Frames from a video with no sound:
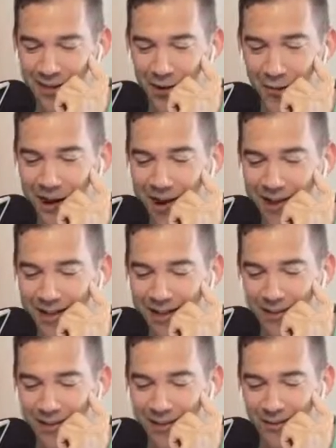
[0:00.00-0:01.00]
So
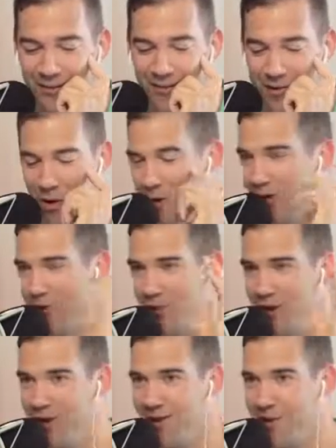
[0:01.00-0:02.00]
were you always
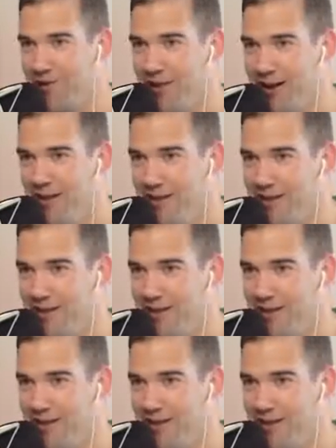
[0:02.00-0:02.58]
raw your whole life?